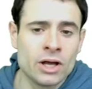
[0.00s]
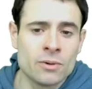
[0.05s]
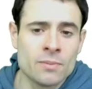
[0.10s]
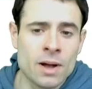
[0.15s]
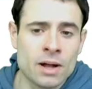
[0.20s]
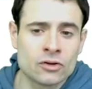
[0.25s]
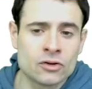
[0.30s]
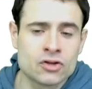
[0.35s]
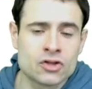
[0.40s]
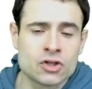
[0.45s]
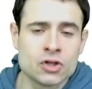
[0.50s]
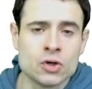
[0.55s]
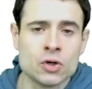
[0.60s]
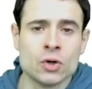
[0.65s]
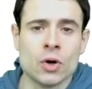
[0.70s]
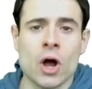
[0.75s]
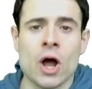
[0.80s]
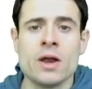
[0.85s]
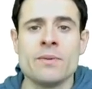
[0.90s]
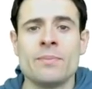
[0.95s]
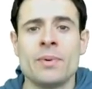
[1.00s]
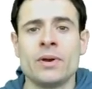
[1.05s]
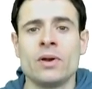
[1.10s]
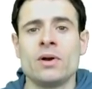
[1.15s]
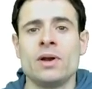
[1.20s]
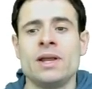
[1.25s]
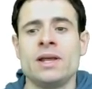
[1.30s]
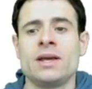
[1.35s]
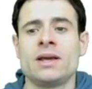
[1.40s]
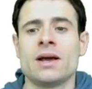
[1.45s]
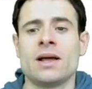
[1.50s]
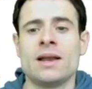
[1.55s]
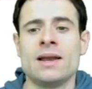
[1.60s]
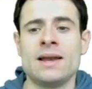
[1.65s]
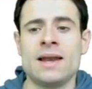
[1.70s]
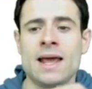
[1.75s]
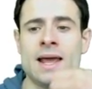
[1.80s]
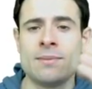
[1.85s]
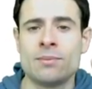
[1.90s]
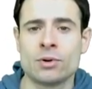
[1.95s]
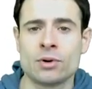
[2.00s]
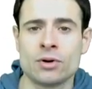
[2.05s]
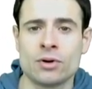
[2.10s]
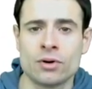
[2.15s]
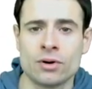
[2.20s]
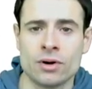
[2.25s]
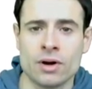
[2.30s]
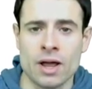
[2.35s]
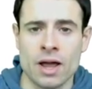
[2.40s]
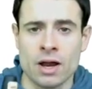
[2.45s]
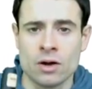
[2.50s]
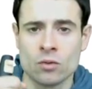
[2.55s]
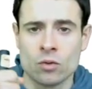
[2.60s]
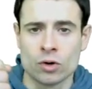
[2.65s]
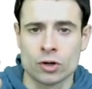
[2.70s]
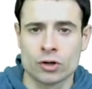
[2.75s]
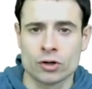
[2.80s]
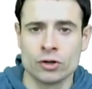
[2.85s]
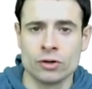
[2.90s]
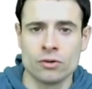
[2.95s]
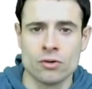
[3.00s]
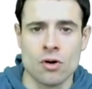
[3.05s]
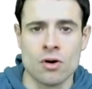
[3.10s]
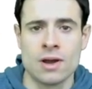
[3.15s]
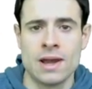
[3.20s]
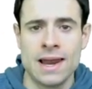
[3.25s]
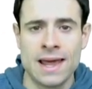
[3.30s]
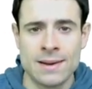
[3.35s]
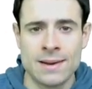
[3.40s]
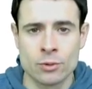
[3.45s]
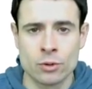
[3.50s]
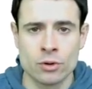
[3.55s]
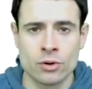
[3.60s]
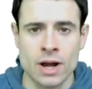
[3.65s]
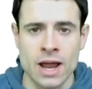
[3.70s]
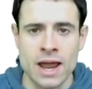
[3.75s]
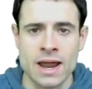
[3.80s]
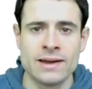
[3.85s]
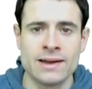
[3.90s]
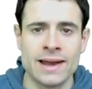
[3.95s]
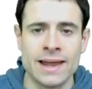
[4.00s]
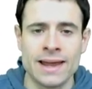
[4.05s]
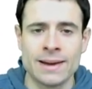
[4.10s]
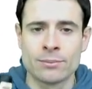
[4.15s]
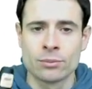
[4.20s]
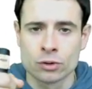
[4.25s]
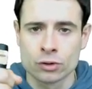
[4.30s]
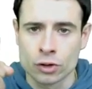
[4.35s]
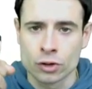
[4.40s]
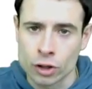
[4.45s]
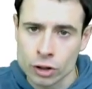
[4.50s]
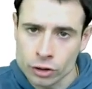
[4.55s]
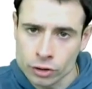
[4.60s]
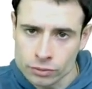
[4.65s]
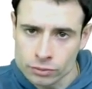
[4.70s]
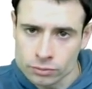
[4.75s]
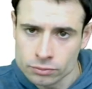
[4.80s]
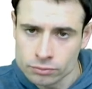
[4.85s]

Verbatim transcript: amounts to unbundling labor and worker or labor and laborer.